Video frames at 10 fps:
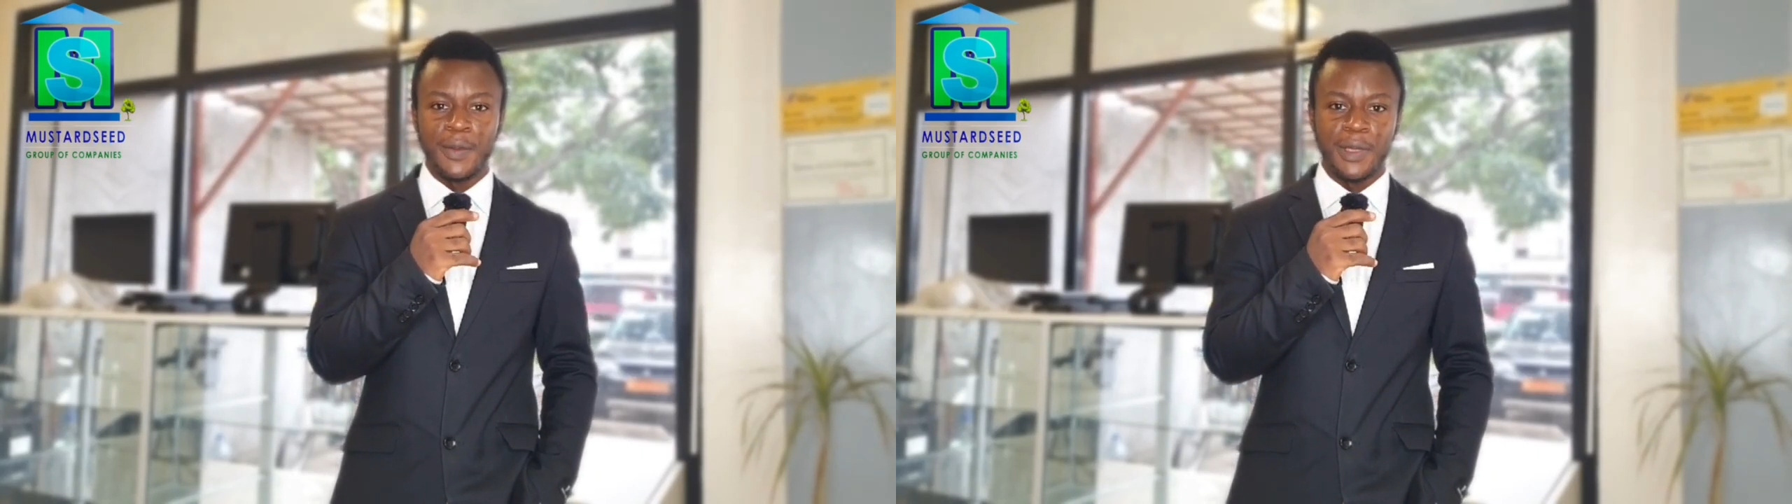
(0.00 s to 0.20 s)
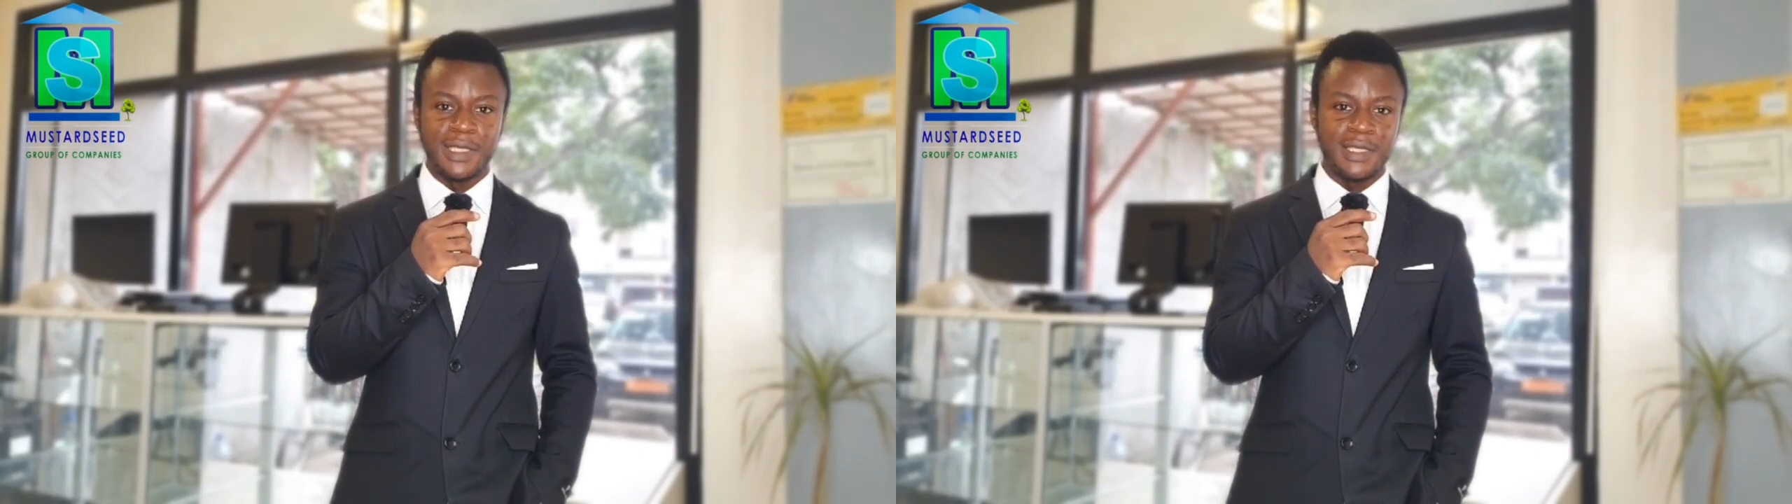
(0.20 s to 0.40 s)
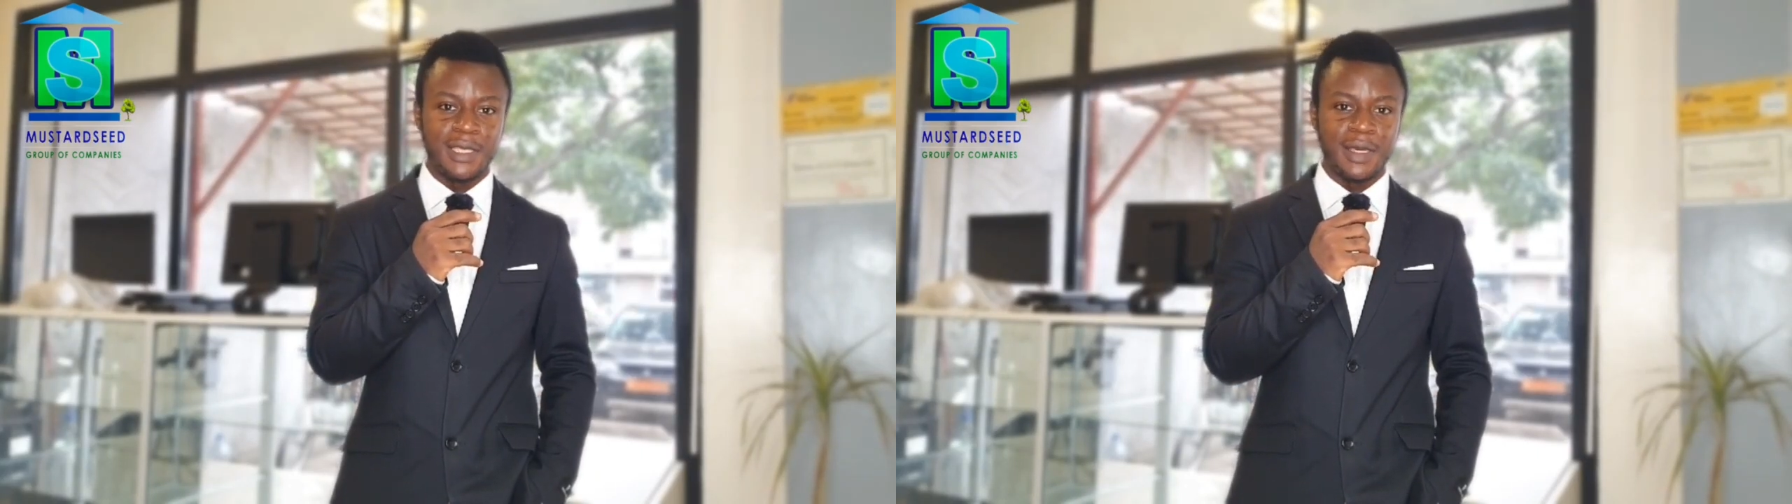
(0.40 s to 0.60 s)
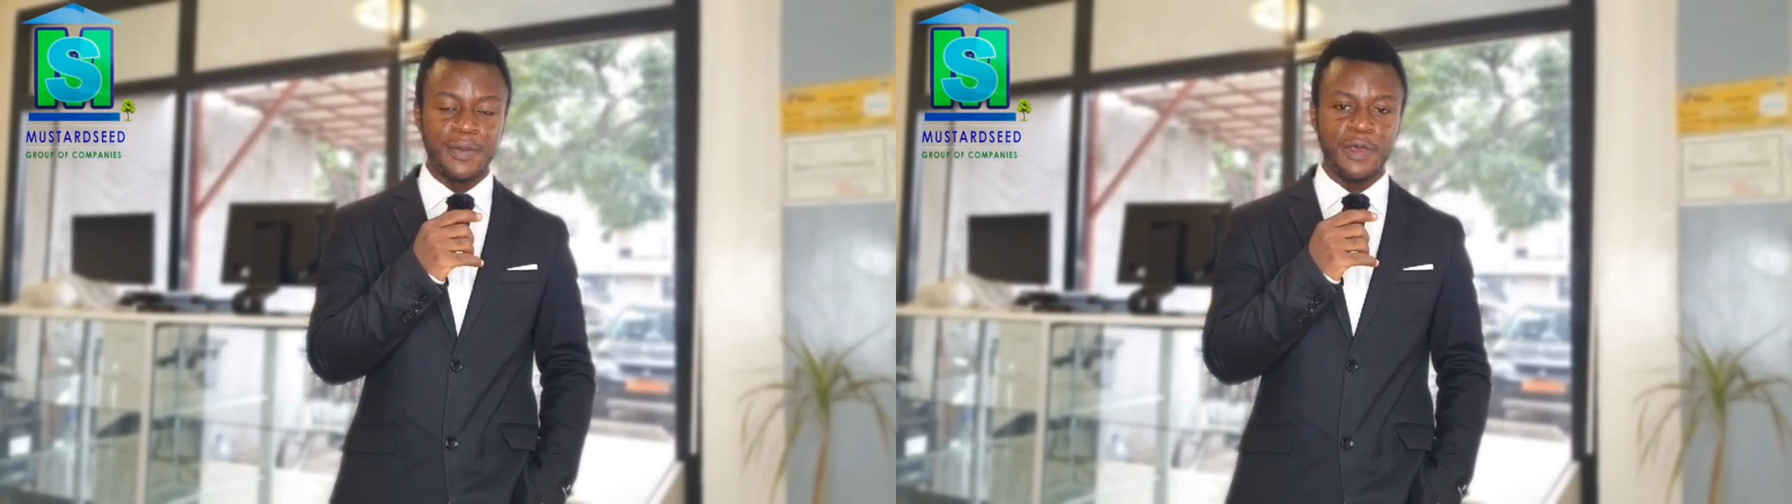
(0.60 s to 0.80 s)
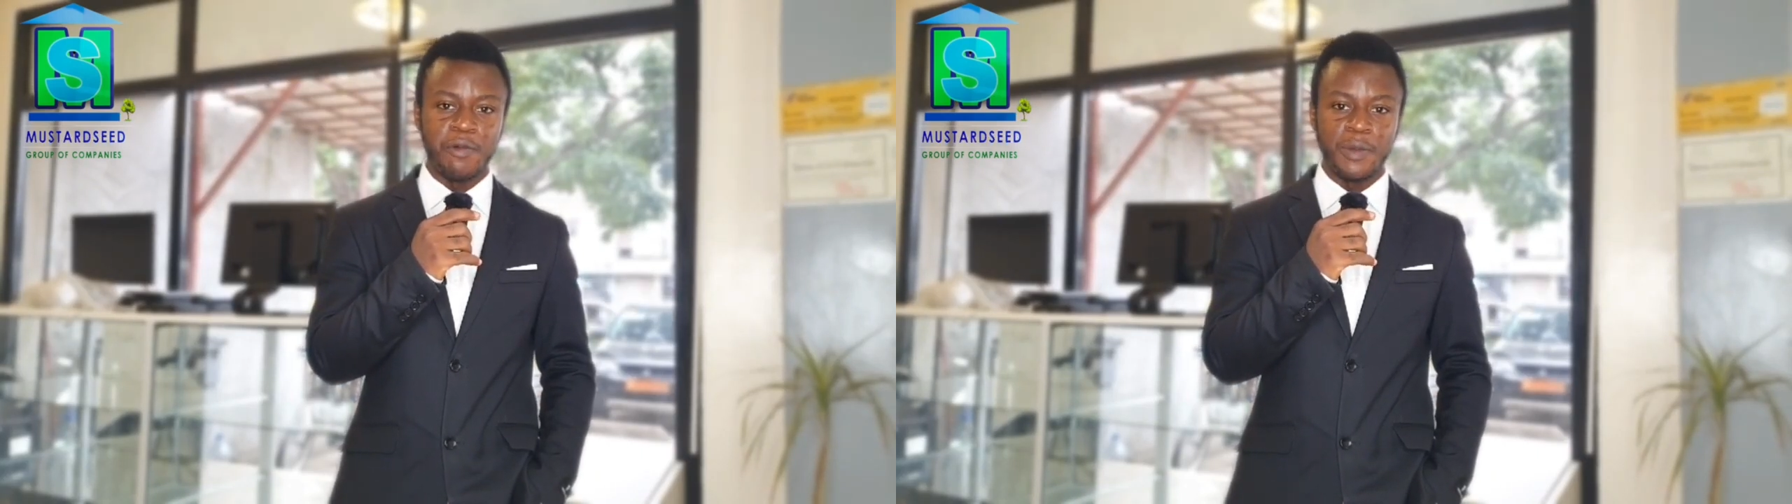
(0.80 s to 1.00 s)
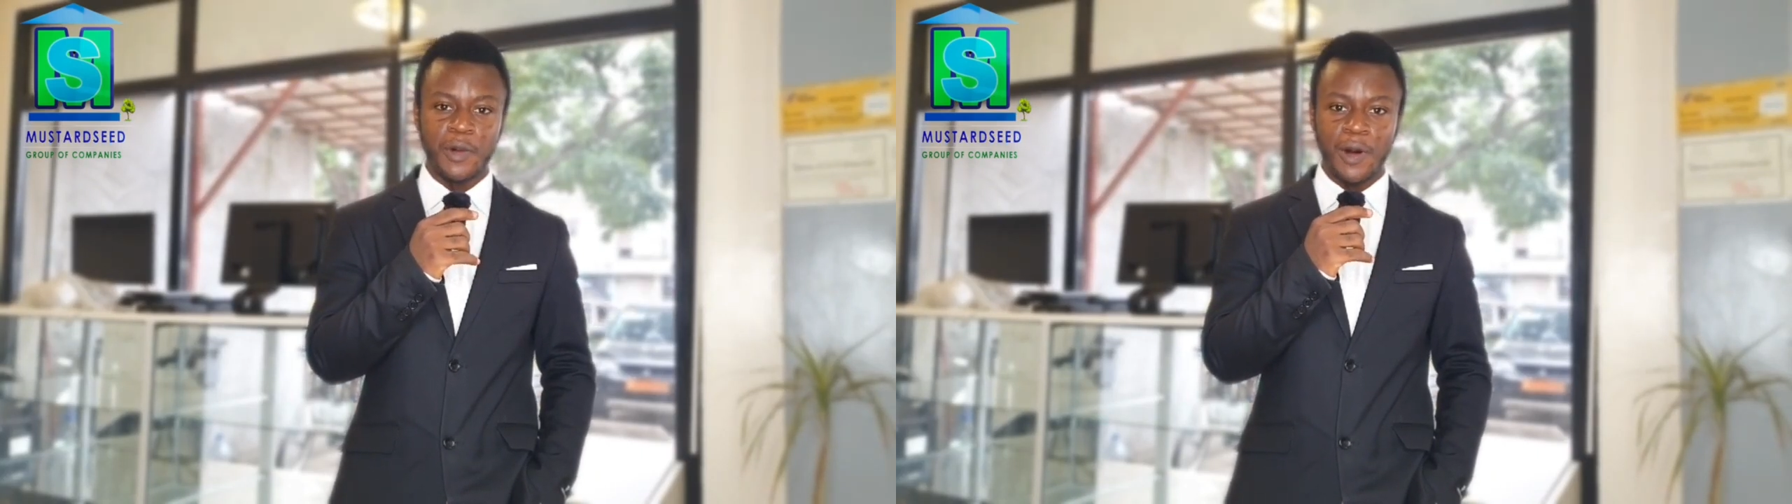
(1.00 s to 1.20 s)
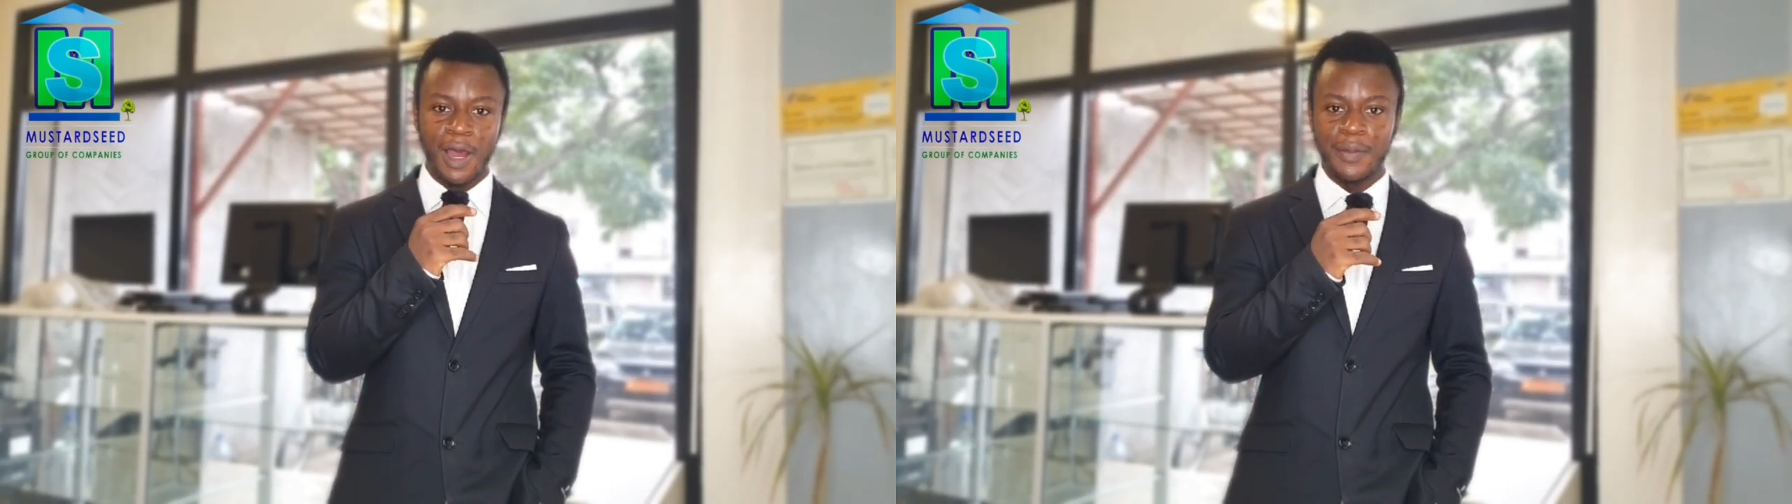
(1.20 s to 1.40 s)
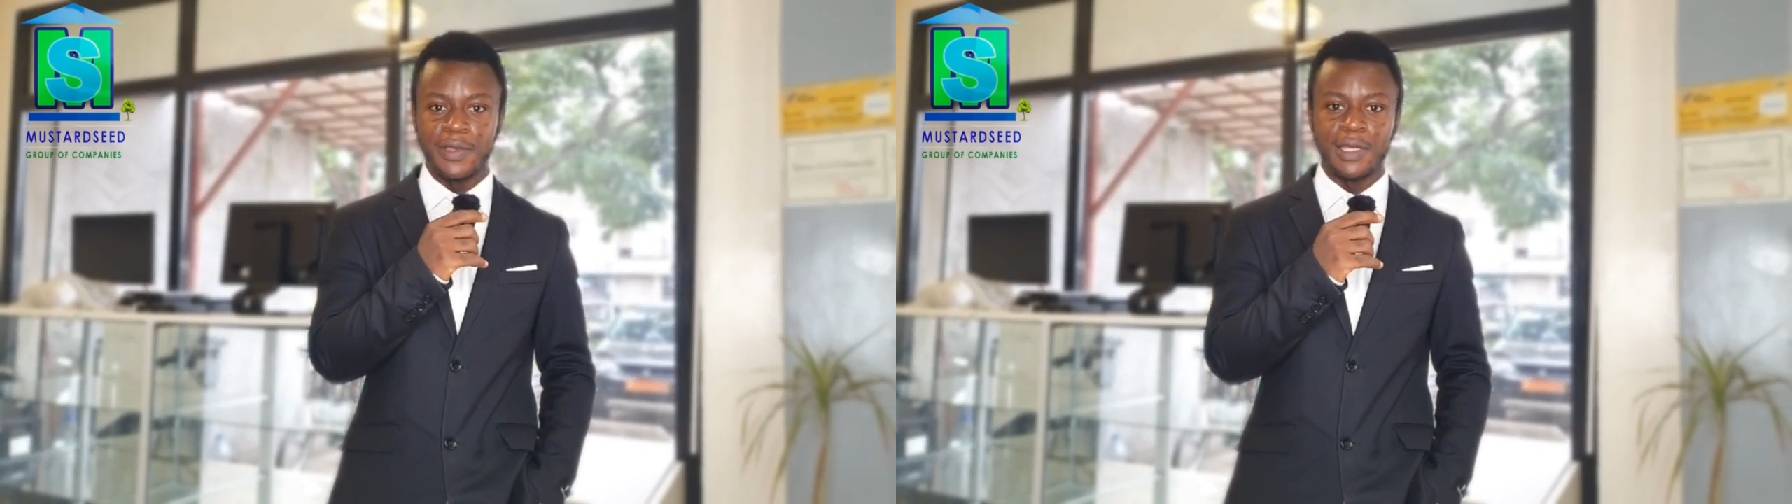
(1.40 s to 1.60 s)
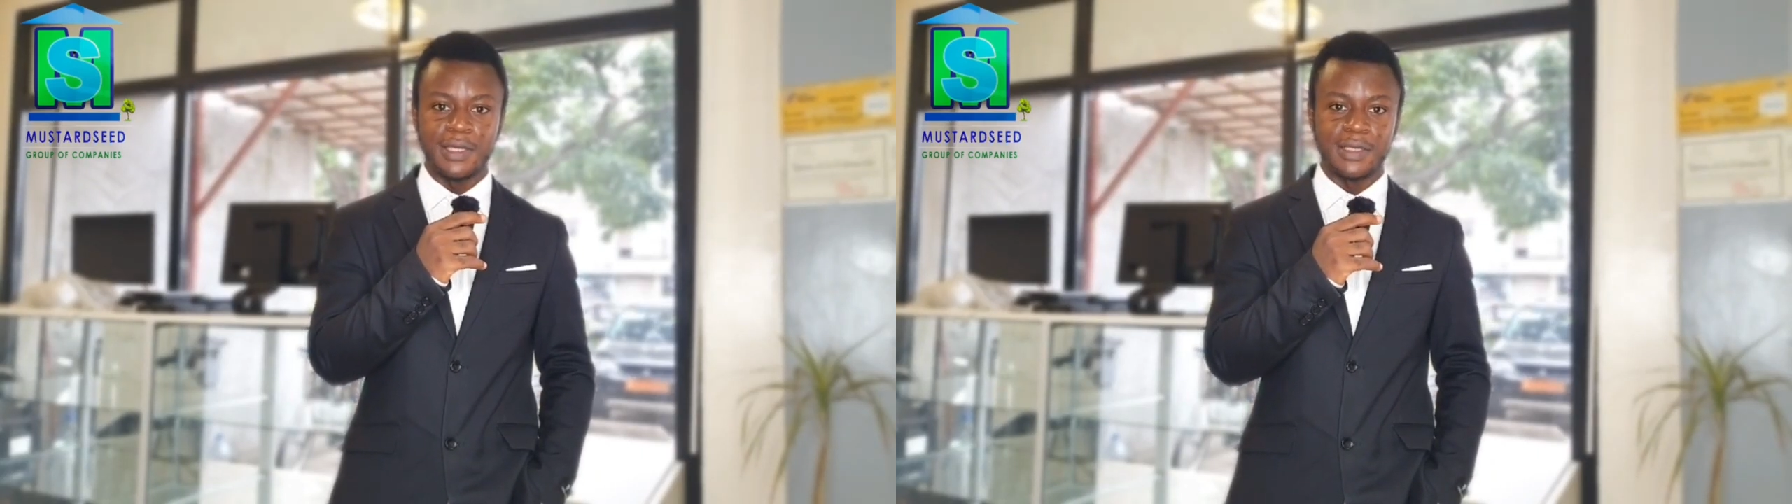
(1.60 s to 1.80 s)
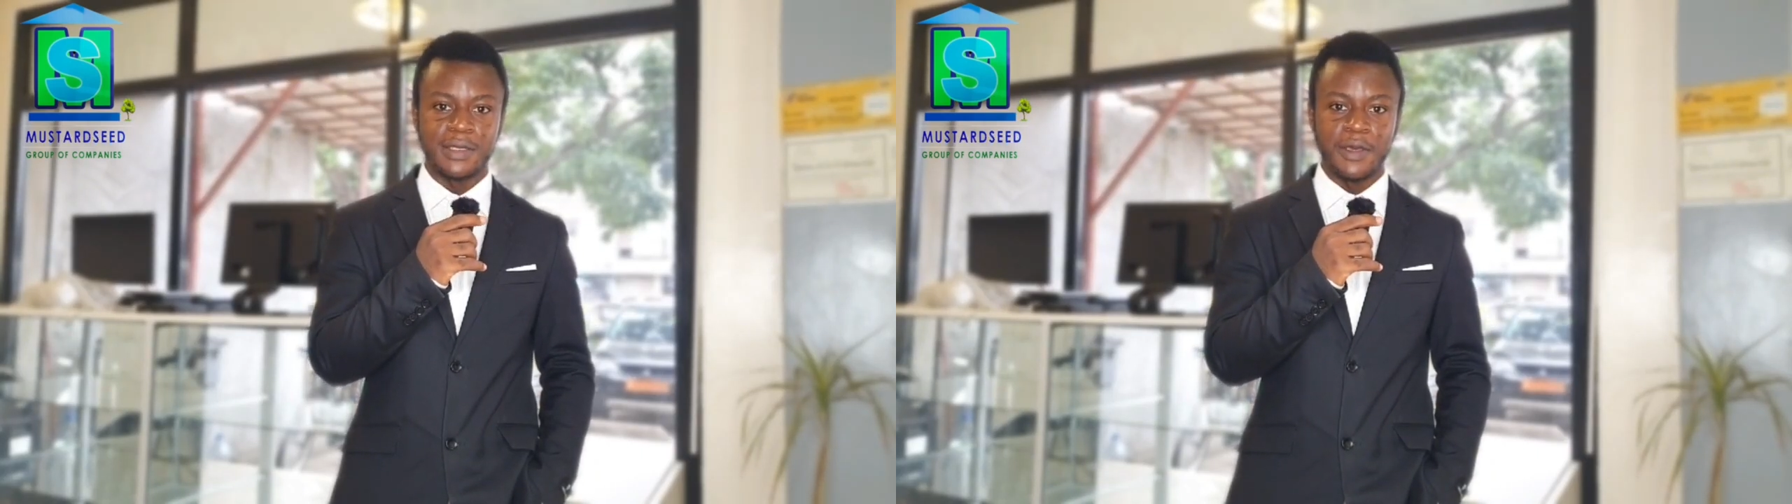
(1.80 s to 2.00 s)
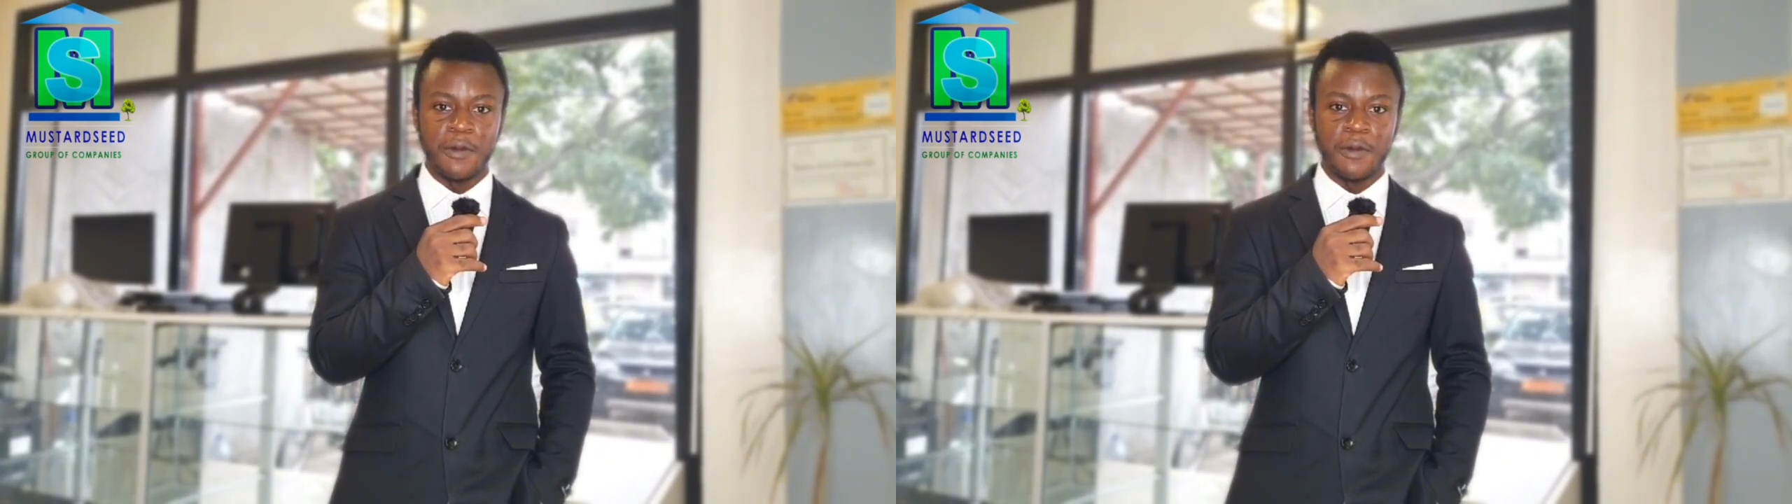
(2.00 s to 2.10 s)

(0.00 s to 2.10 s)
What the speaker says: May this year be with more happiness.